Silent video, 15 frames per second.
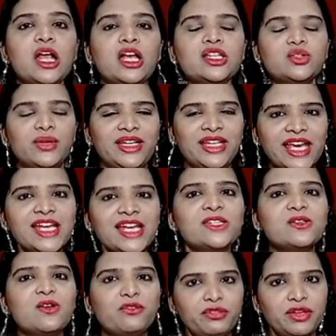So in case
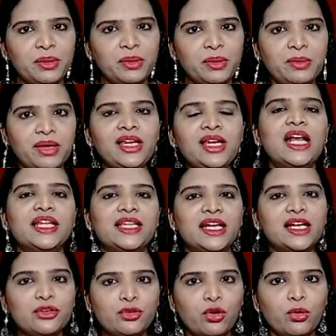of female, the
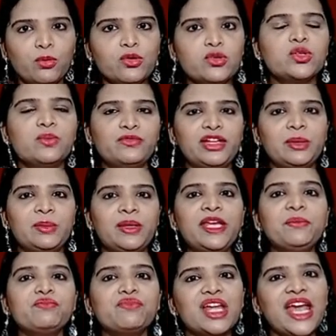chromosome will be
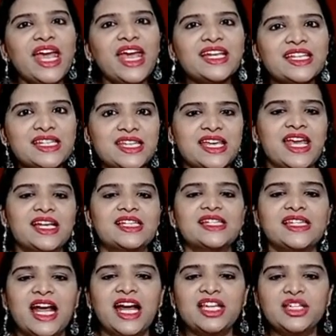XX, that